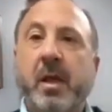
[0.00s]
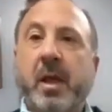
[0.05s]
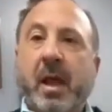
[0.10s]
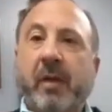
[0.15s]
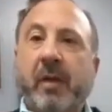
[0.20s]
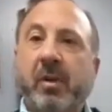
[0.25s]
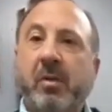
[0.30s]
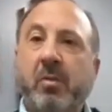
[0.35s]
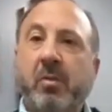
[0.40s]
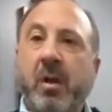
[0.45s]

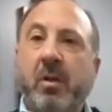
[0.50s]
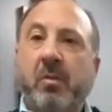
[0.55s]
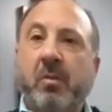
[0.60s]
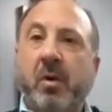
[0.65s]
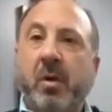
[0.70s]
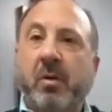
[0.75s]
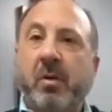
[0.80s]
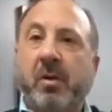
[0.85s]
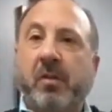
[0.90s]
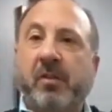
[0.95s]
everywhere
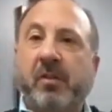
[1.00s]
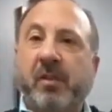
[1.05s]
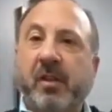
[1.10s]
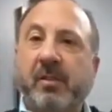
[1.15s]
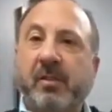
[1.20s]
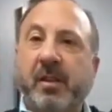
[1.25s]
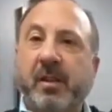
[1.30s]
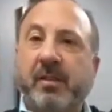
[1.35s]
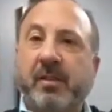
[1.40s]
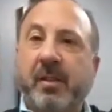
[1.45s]
where there's
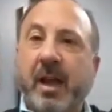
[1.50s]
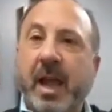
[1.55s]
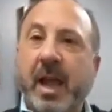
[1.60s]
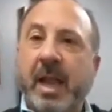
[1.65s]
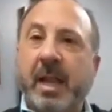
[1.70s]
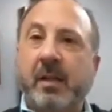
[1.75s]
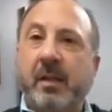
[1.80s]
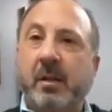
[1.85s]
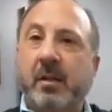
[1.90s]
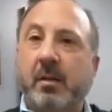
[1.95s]
just a
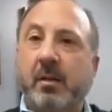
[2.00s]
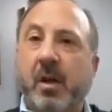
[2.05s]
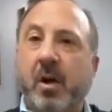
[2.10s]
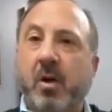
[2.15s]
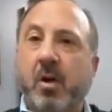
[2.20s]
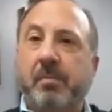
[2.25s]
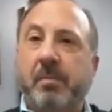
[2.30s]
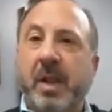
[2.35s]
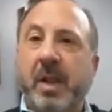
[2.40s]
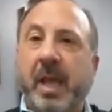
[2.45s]
tiny little
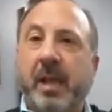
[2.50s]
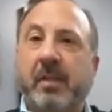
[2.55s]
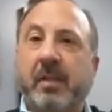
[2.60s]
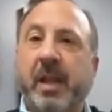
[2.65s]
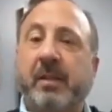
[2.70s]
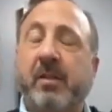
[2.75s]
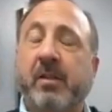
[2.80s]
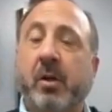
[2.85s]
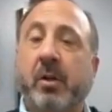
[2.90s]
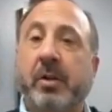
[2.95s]
opening,
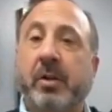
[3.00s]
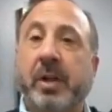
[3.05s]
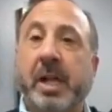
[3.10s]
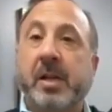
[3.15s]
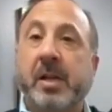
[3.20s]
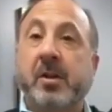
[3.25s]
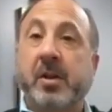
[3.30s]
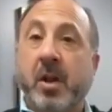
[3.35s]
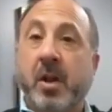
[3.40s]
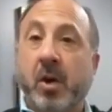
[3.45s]
that's called a
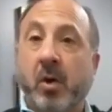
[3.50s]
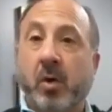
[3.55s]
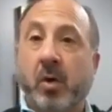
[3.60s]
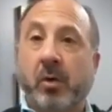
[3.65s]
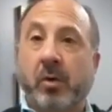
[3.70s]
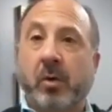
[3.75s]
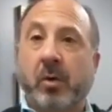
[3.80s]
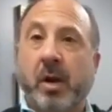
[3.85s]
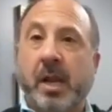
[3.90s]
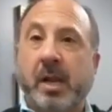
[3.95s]

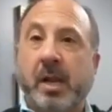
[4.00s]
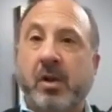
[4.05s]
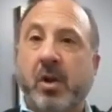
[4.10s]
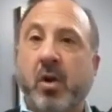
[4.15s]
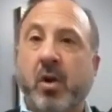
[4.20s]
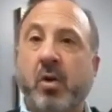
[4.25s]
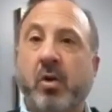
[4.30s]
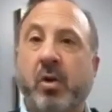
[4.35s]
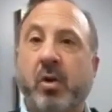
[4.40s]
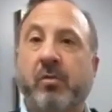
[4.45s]
node or a
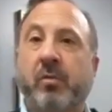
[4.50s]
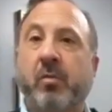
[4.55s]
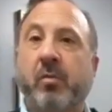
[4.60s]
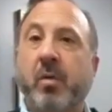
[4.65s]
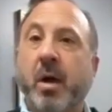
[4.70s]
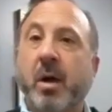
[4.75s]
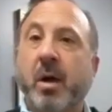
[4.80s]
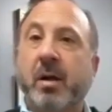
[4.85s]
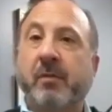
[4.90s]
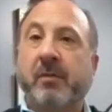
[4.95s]
node of
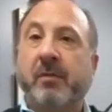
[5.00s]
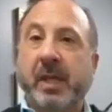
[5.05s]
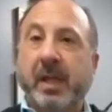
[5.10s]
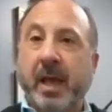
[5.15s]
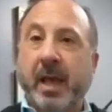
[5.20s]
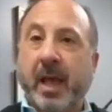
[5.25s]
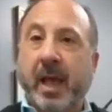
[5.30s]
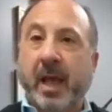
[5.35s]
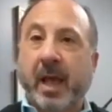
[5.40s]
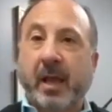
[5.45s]

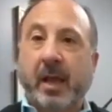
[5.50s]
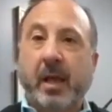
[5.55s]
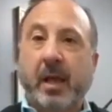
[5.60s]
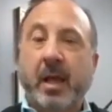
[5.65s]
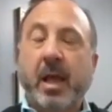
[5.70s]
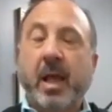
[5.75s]
Ranvier.